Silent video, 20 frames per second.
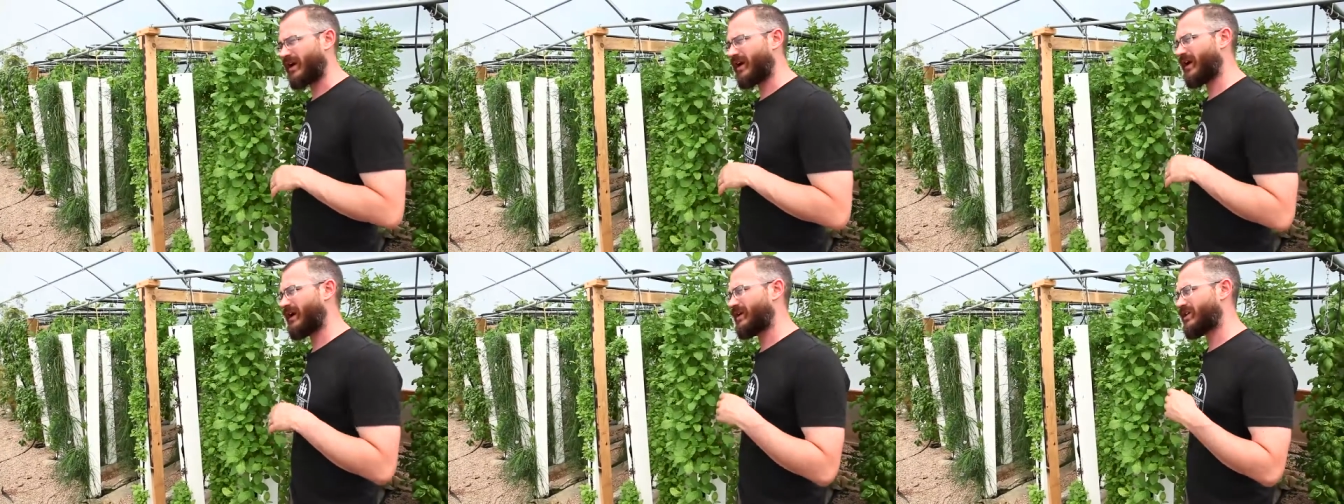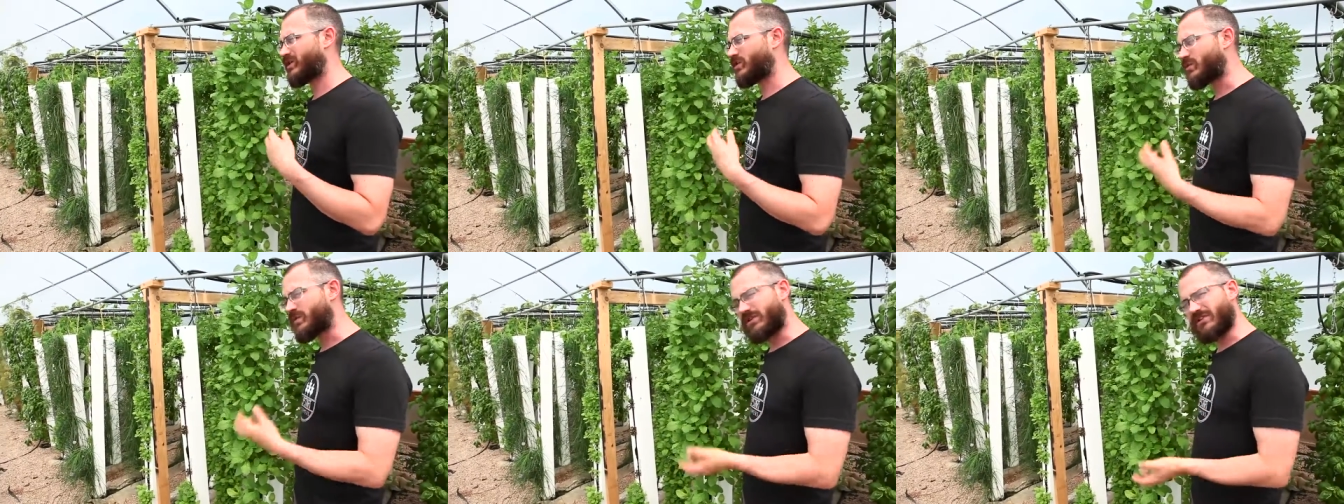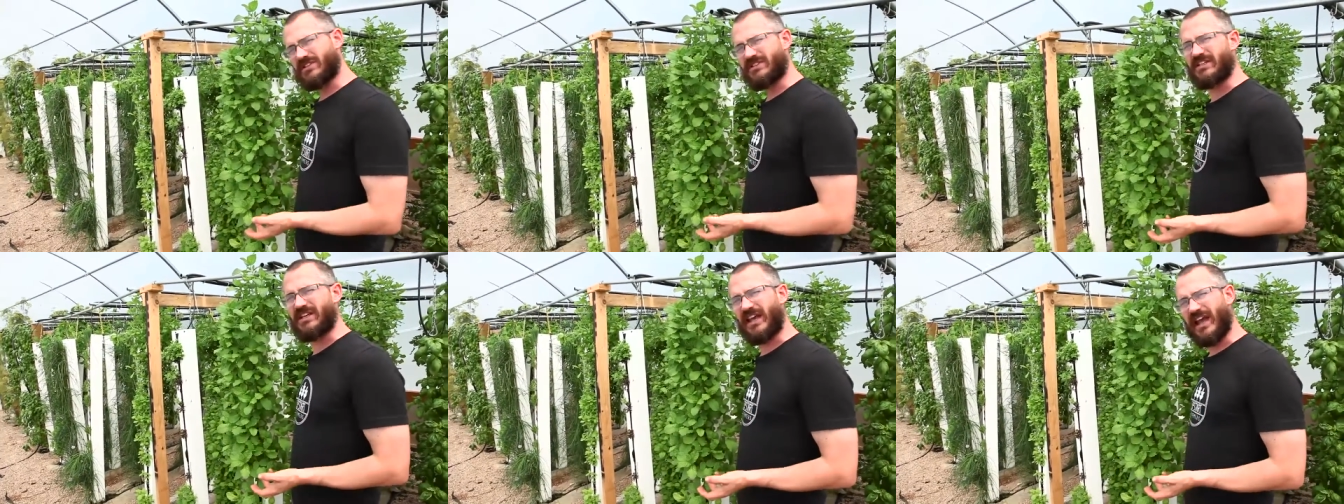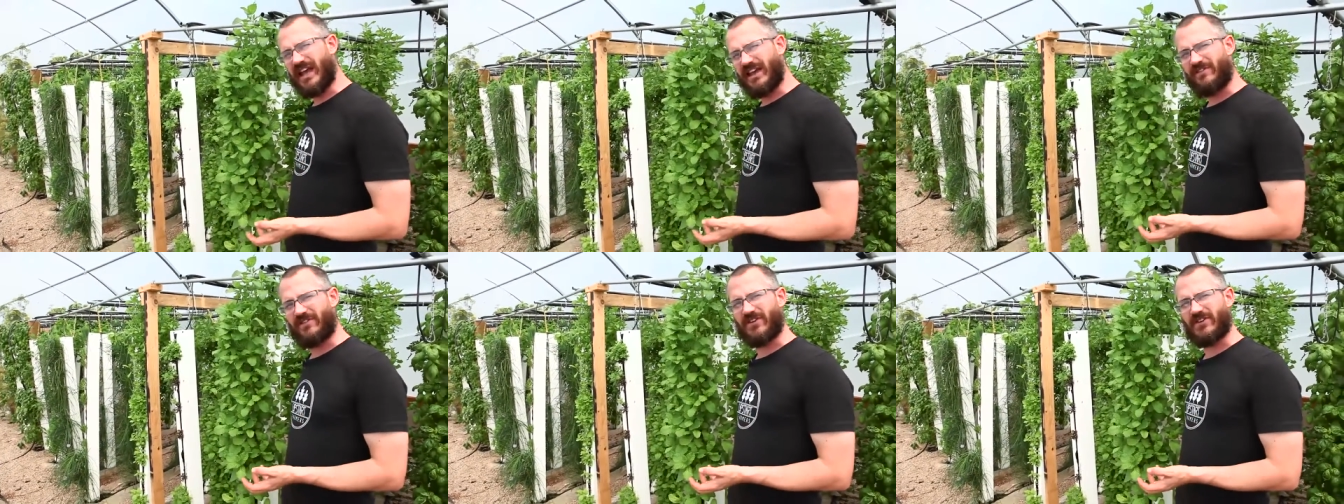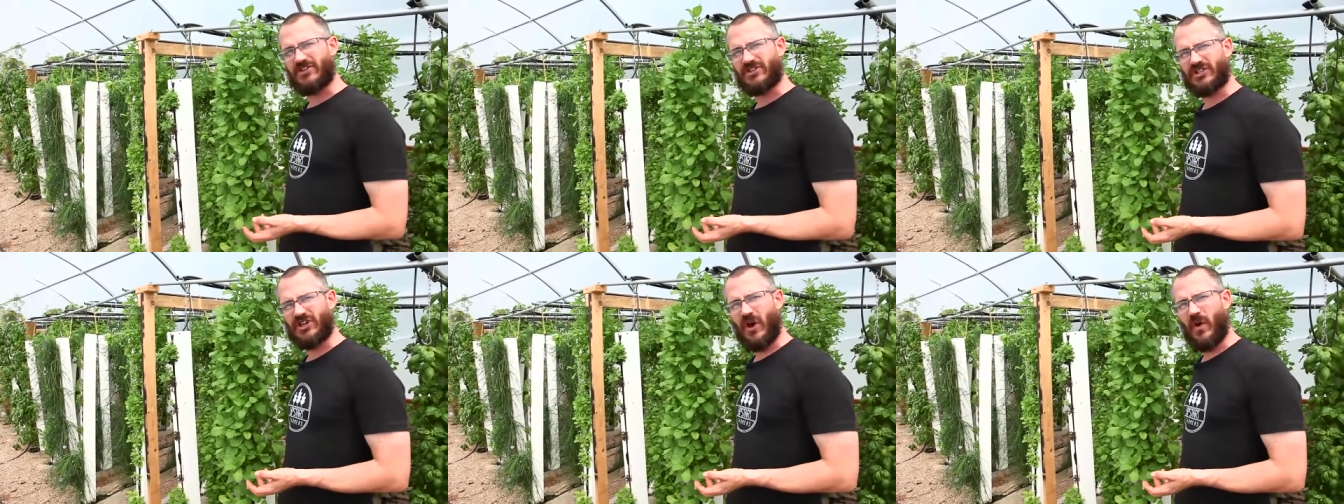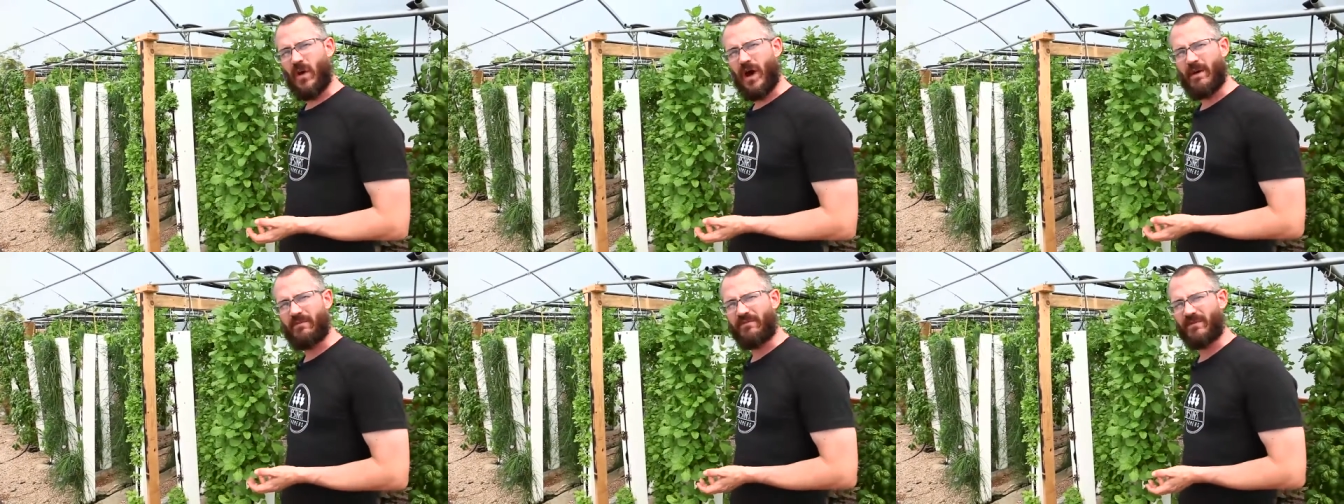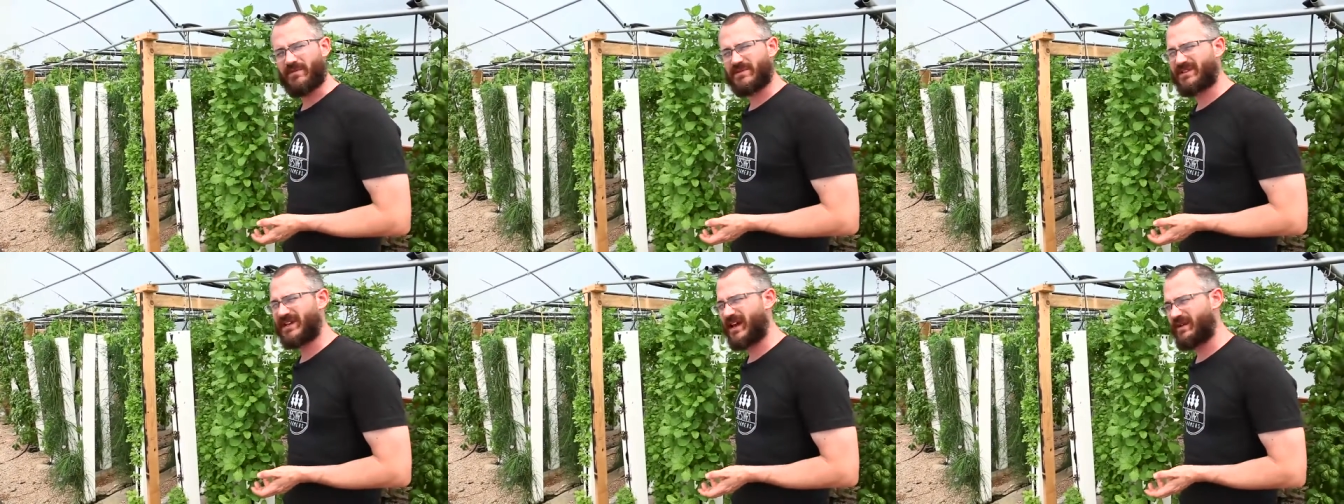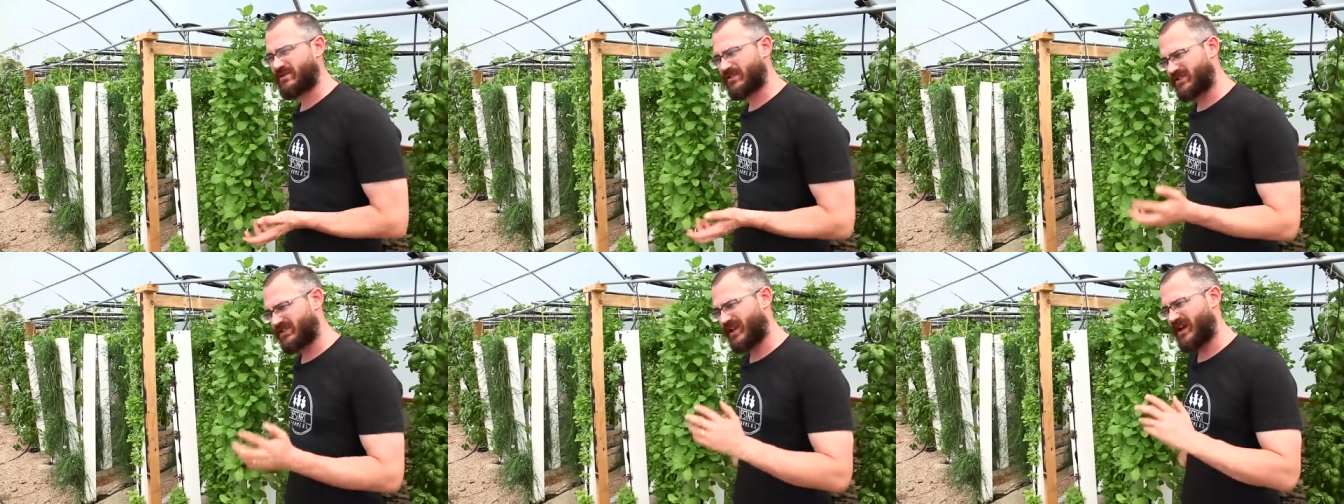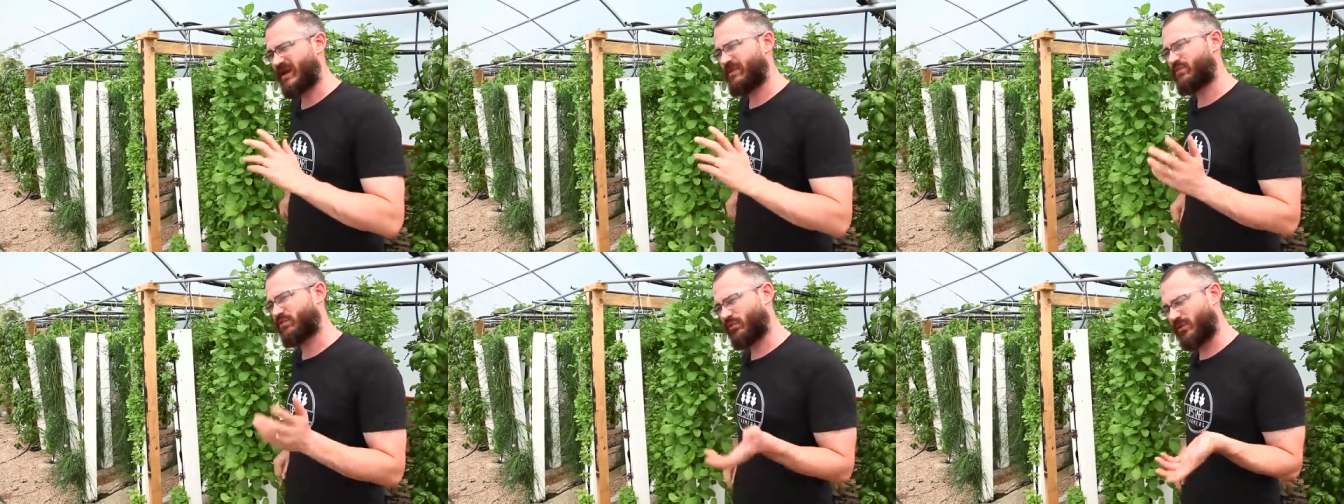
Uh, you will see aphids show up from time to time.